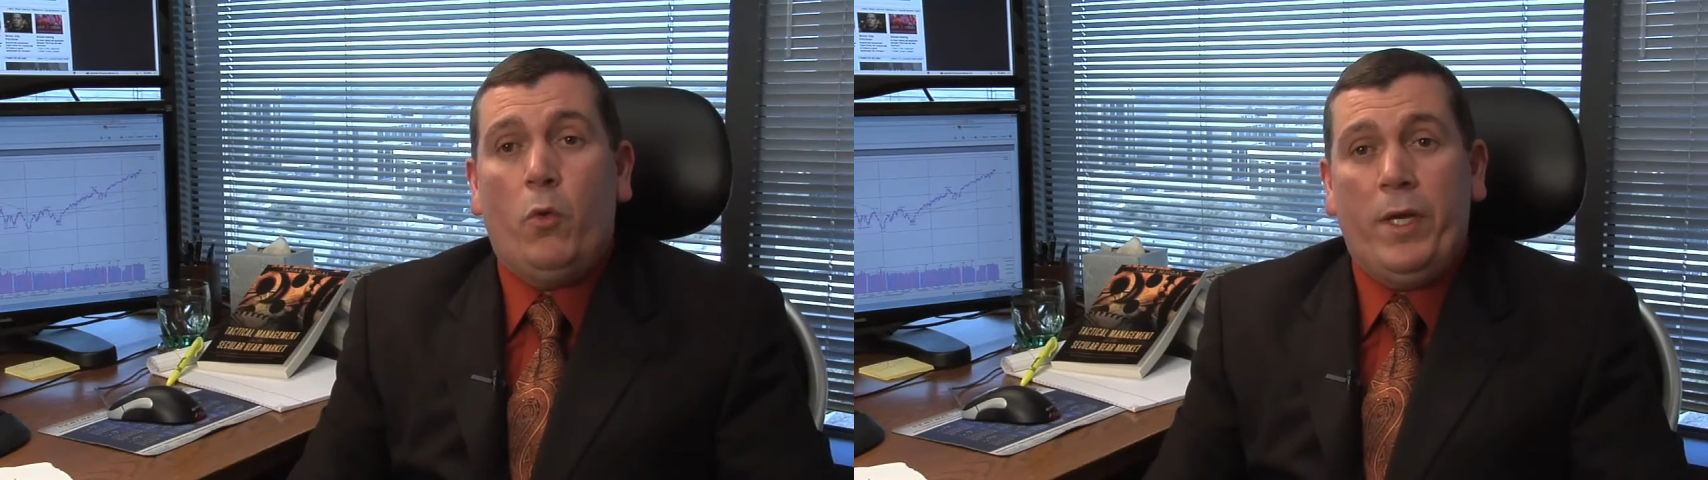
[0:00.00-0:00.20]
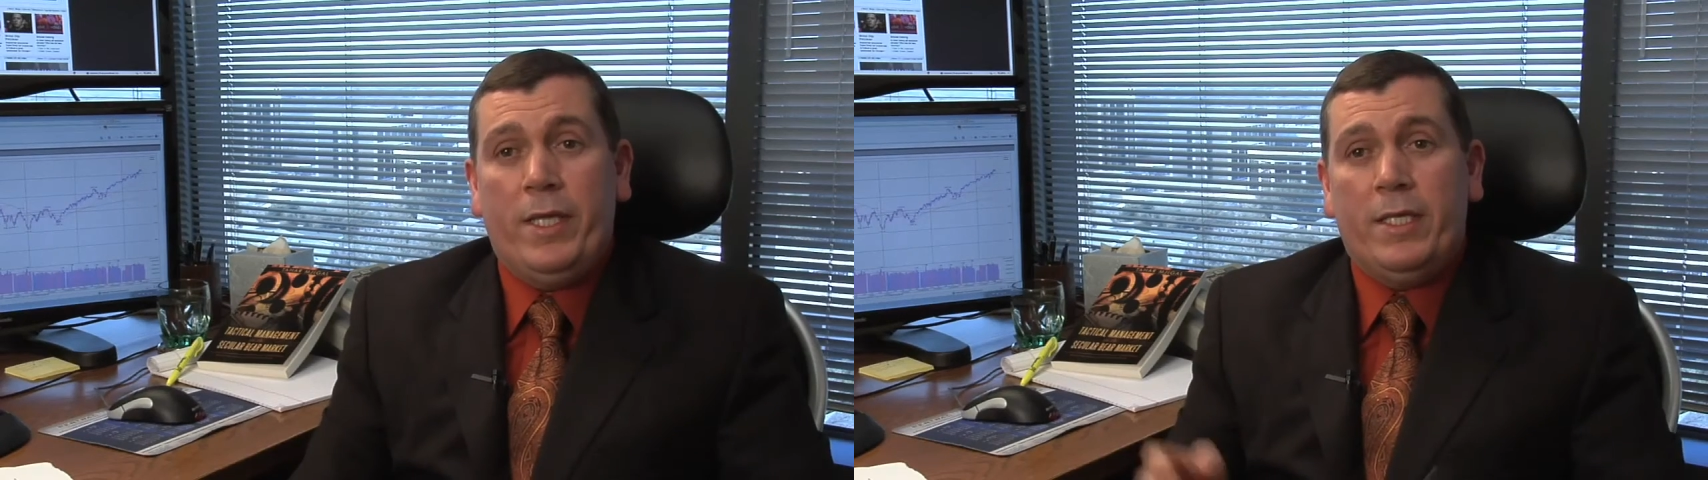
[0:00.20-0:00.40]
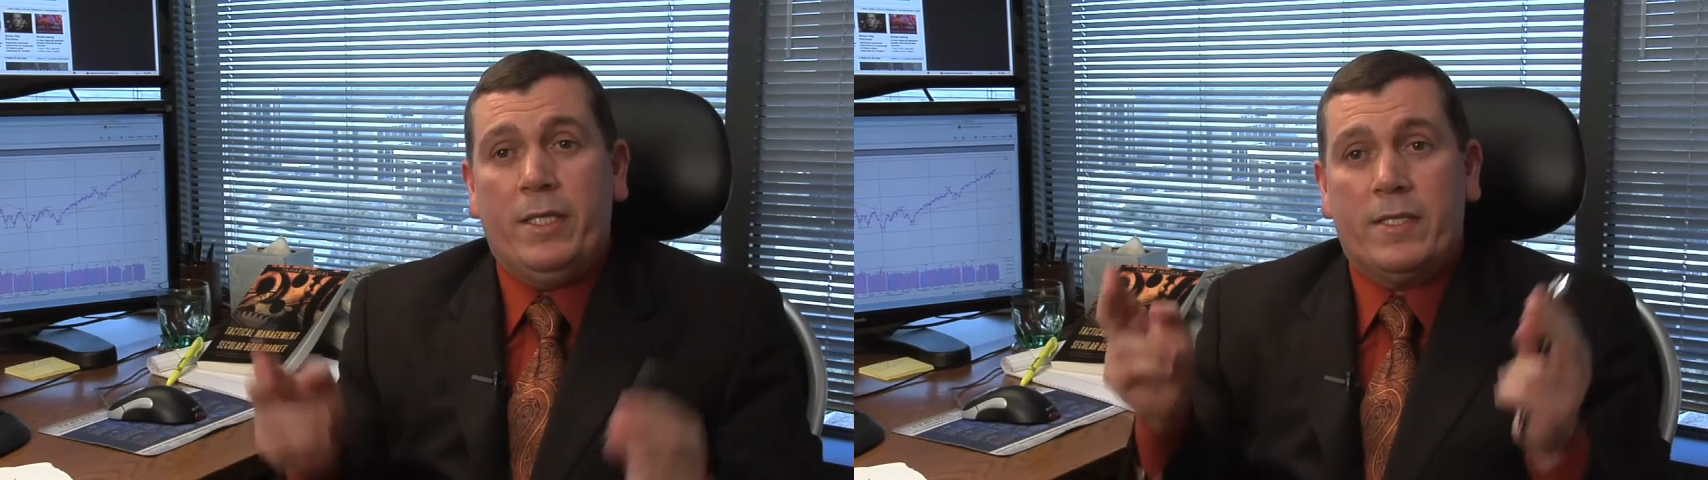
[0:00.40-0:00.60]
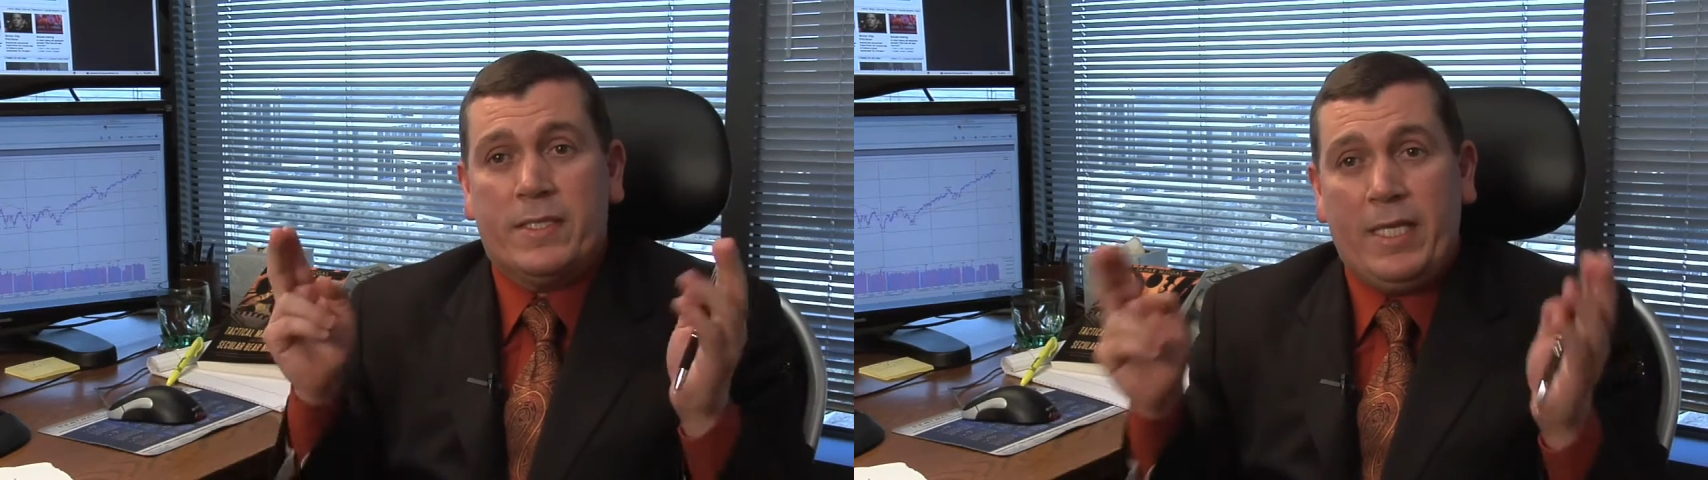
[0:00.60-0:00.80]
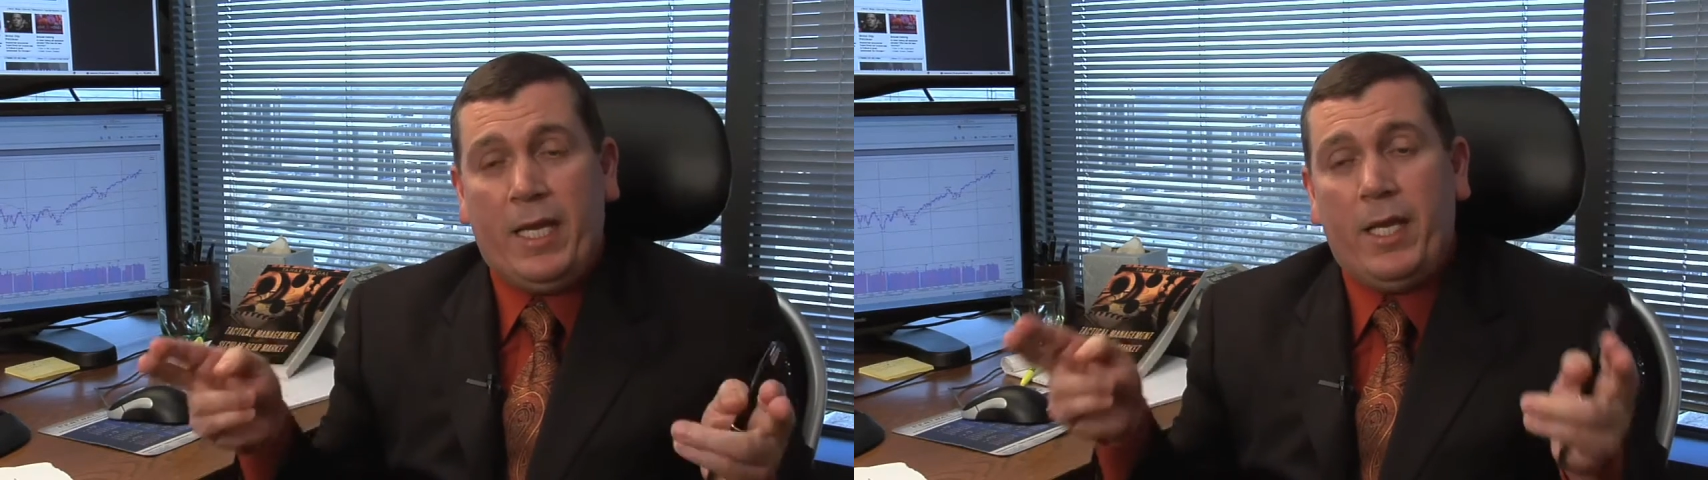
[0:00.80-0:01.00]
within the
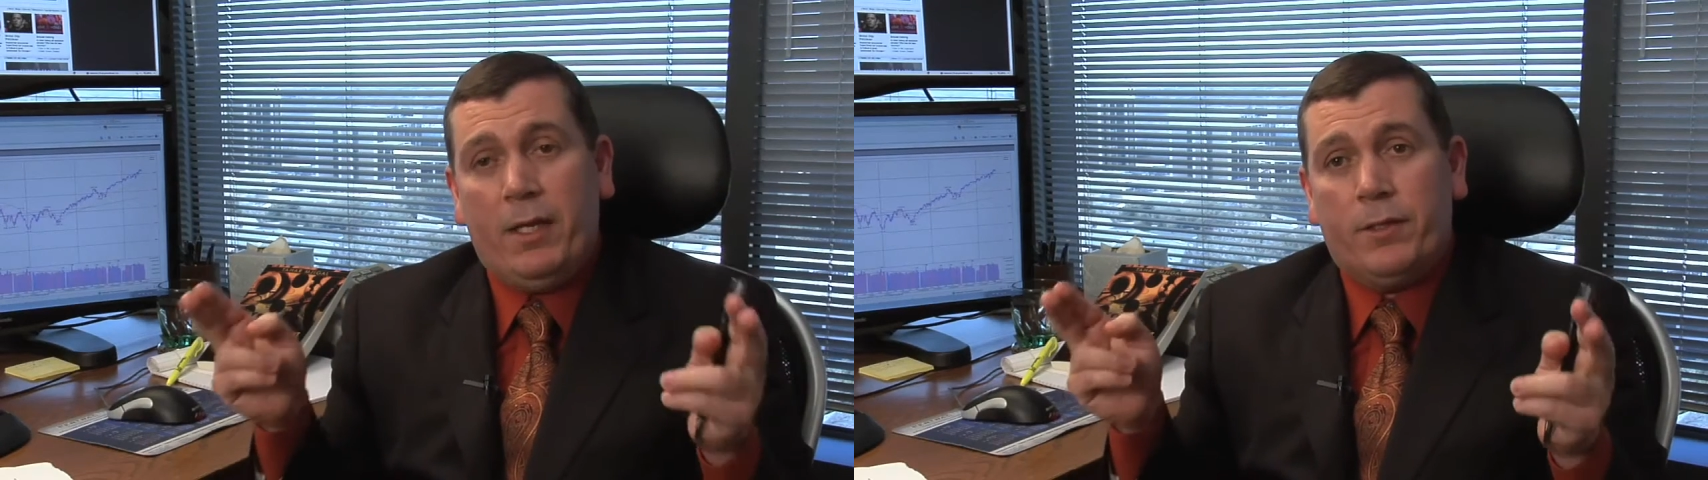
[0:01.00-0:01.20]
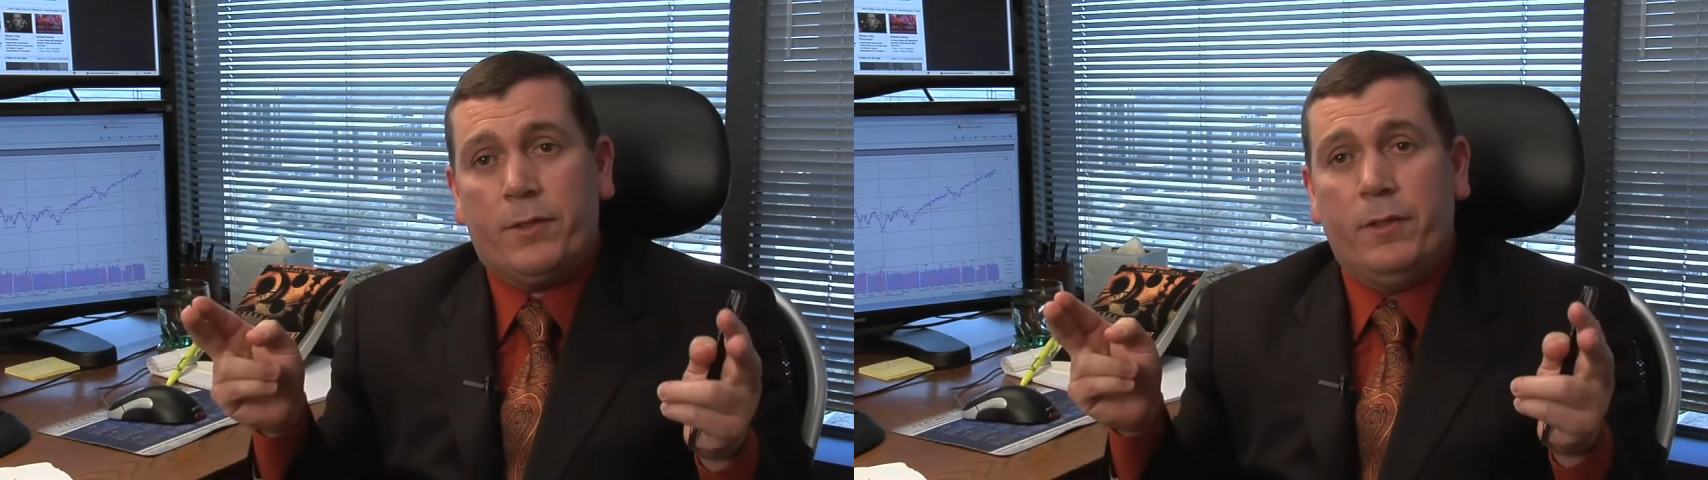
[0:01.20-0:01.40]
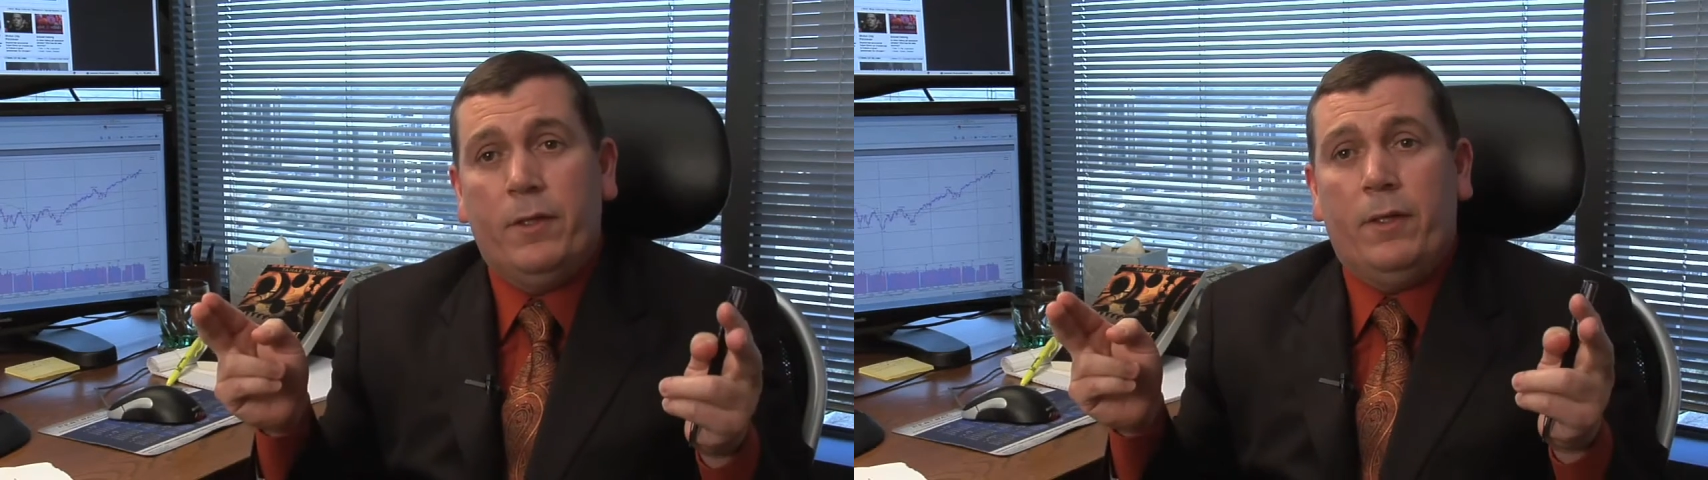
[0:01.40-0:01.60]
secular